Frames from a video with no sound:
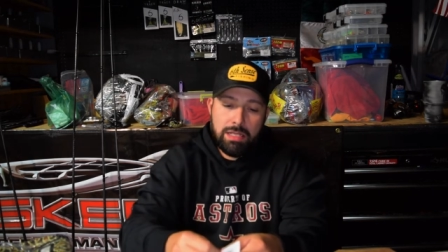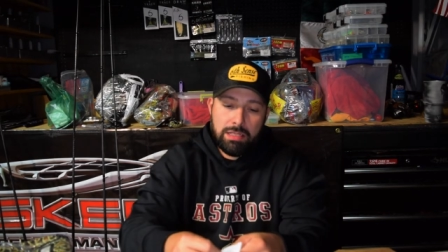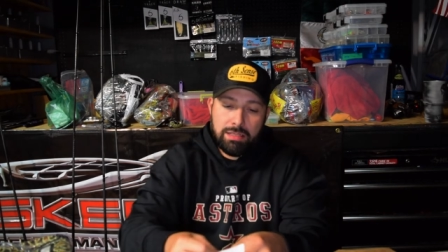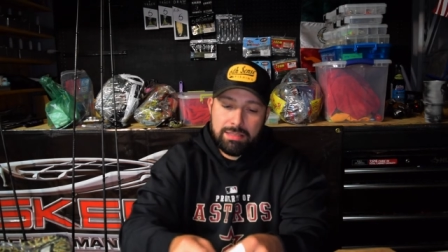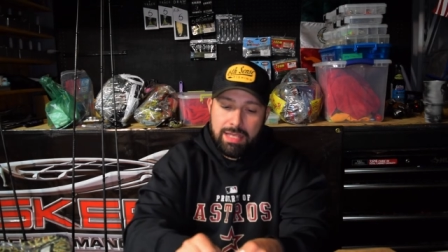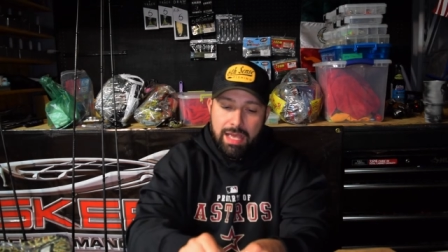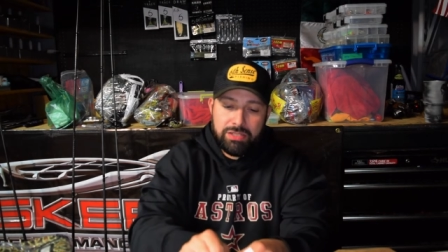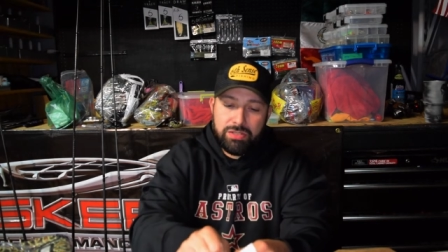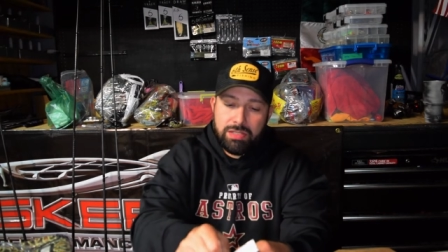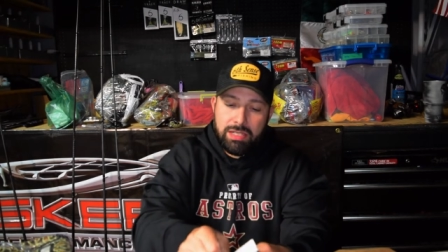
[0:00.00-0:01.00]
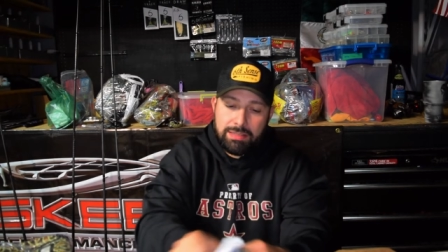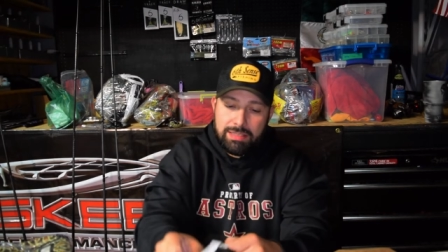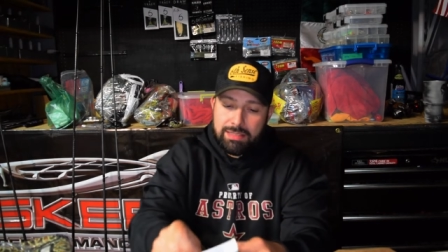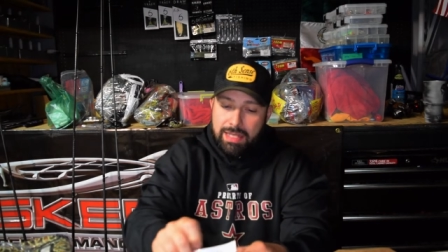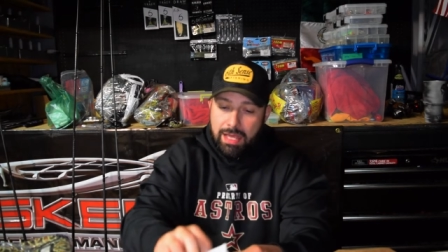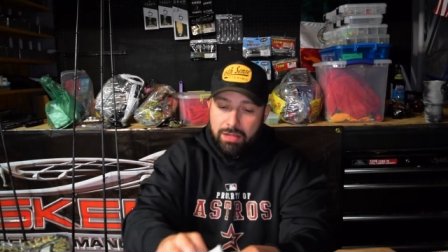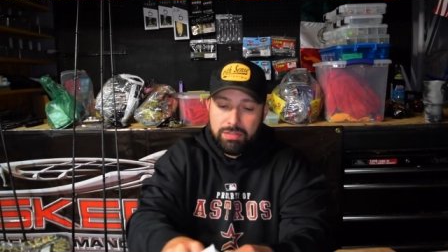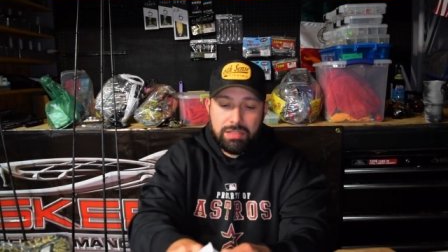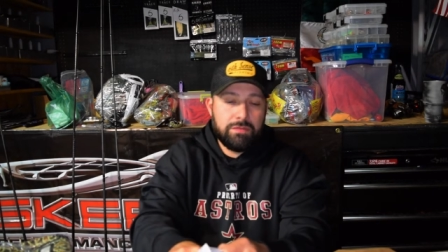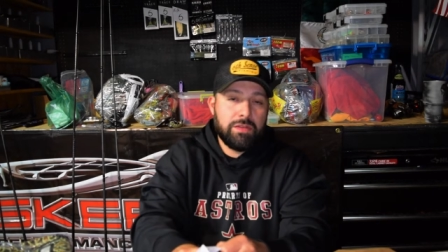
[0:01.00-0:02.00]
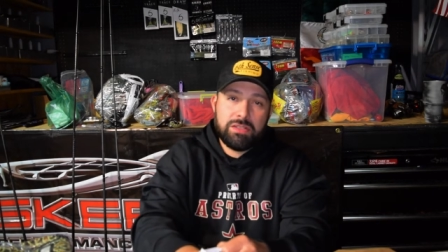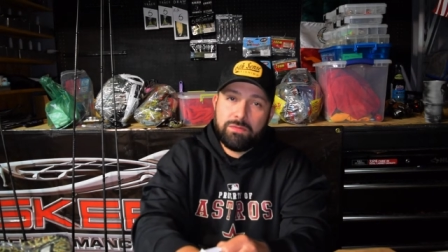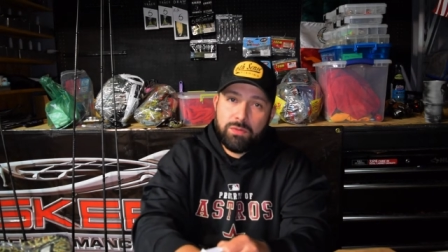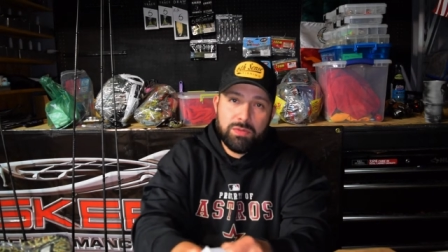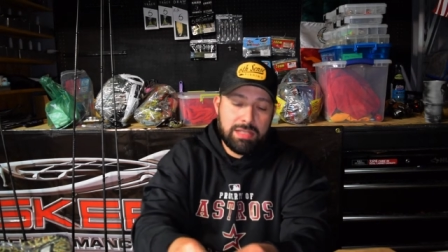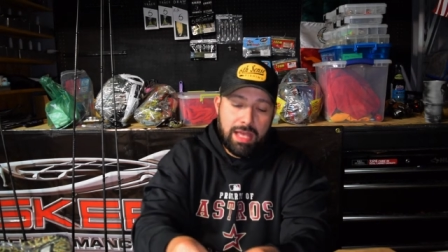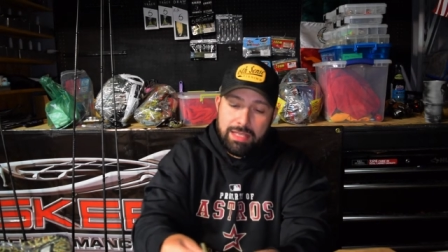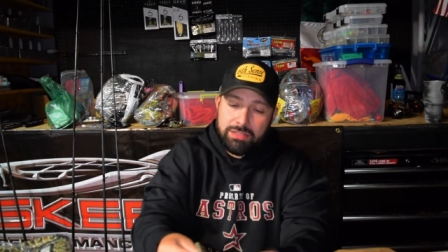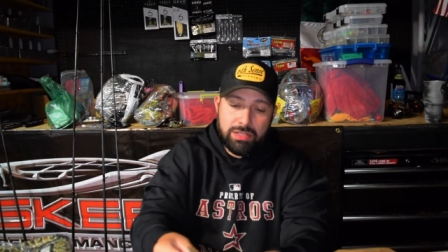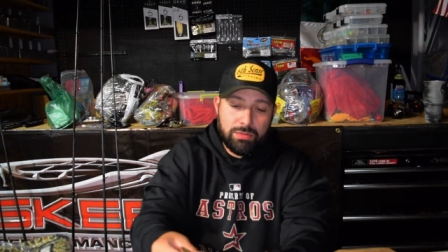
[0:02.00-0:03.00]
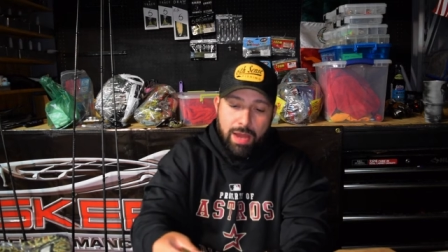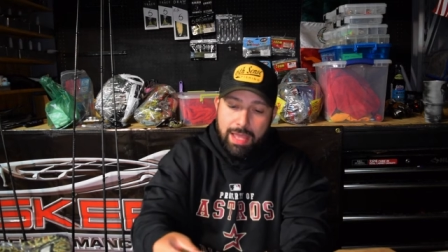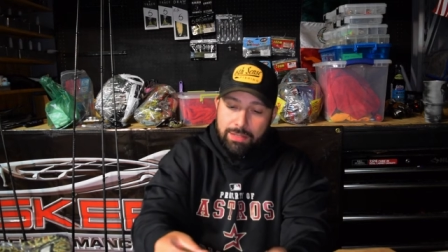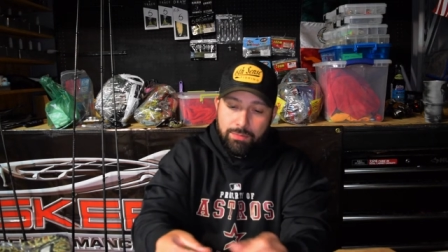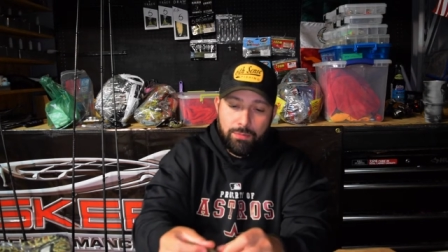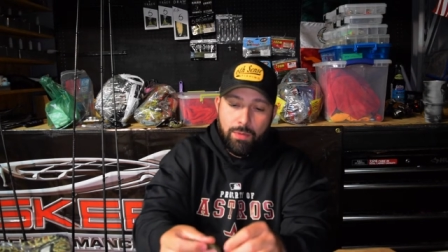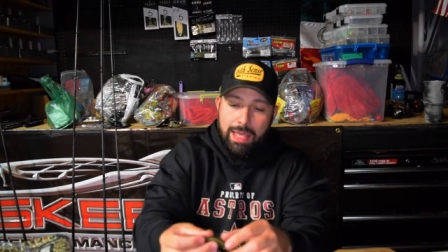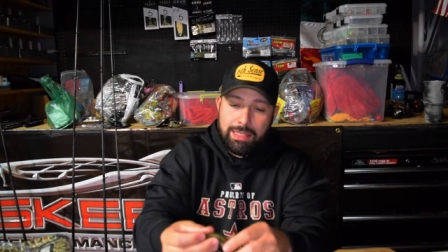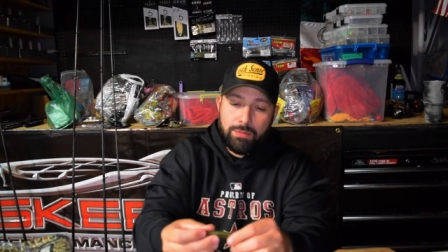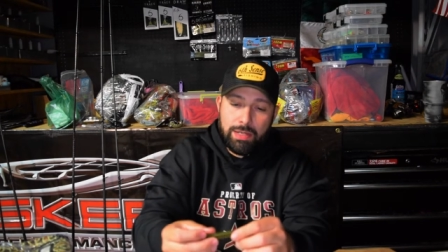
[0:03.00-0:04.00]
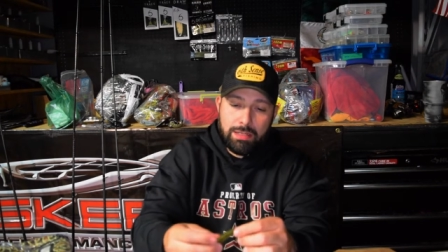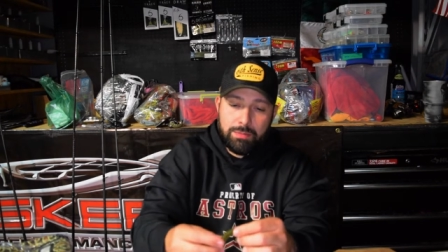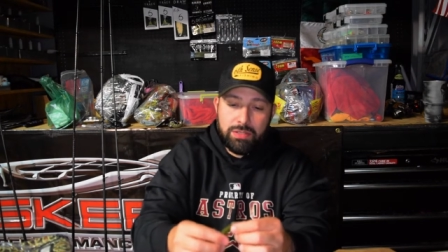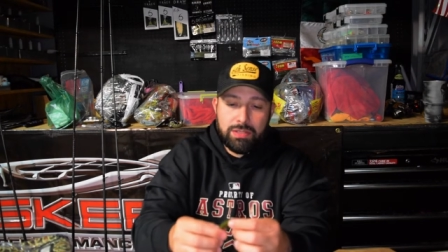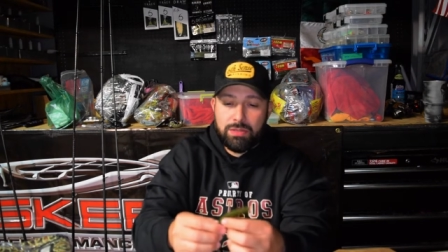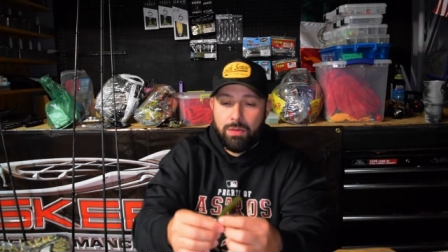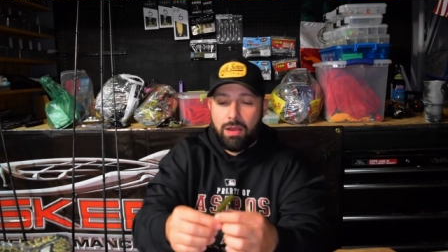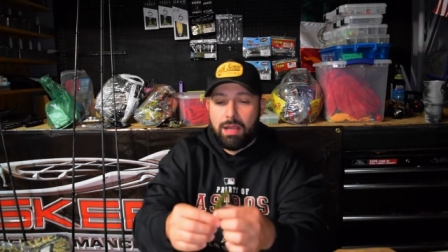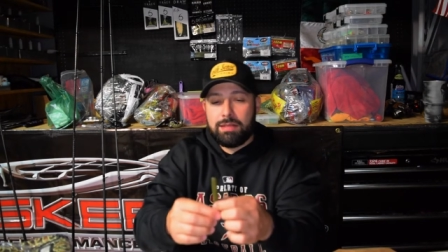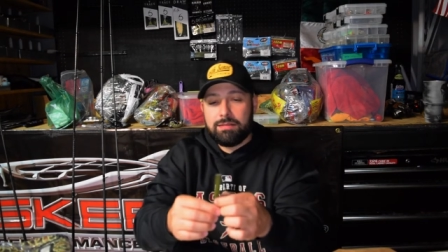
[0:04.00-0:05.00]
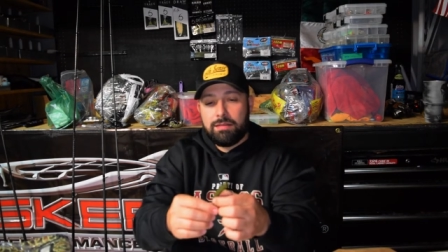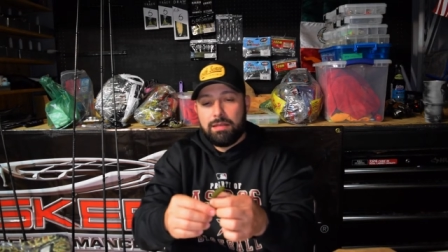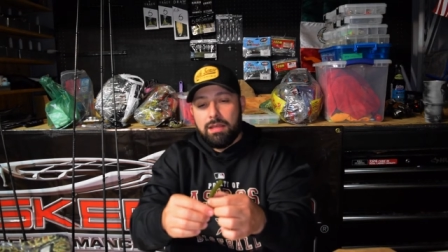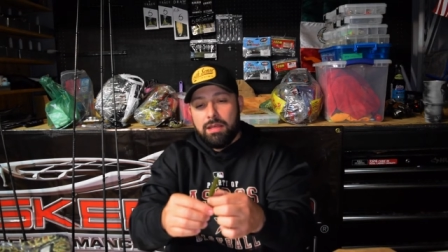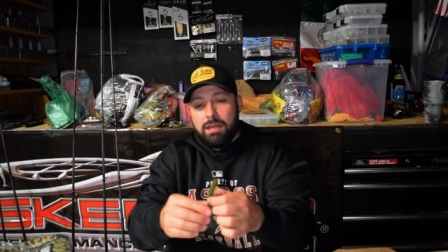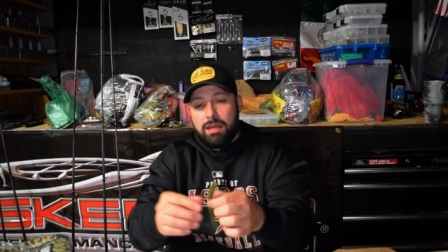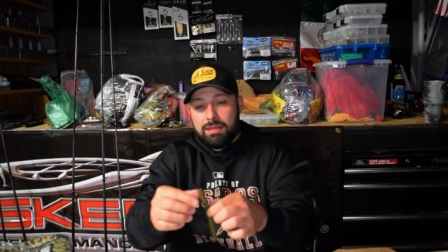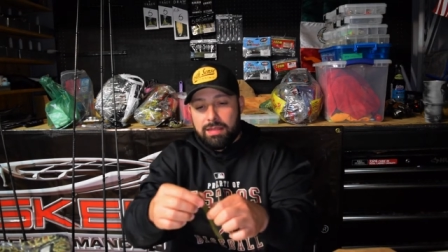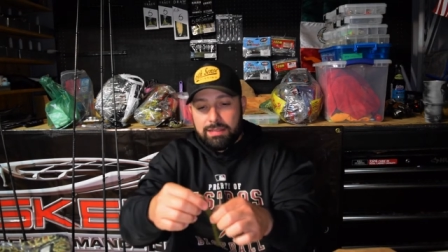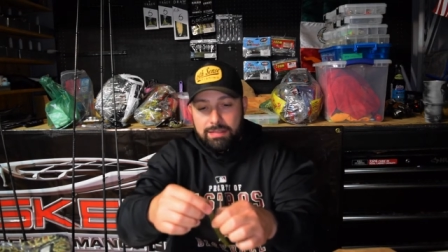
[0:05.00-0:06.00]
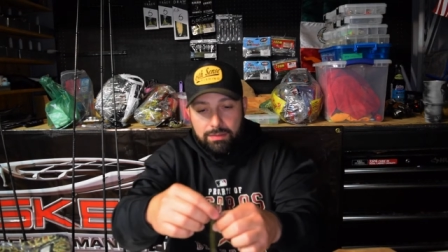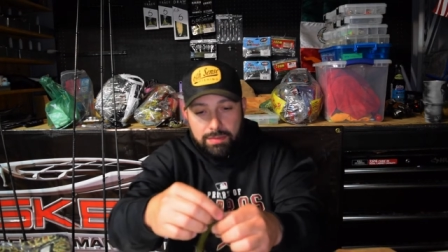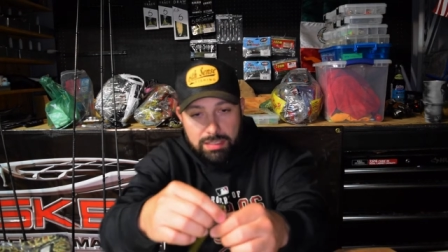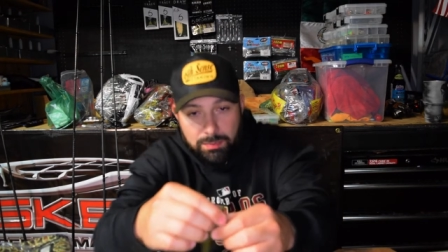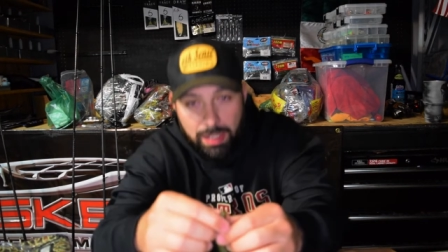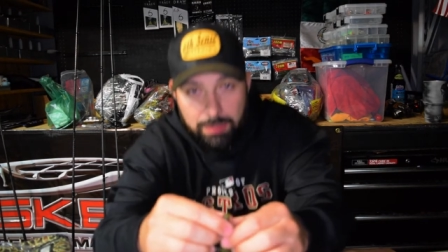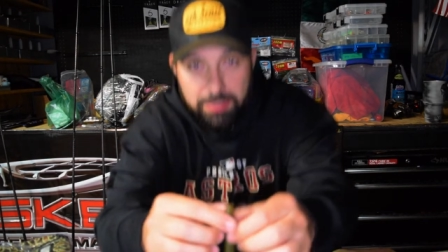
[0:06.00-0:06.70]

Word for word: Good size. You can cut these down. You can fish them full size. You can wacky rig them. You can do all kinds of, of things here with this bait.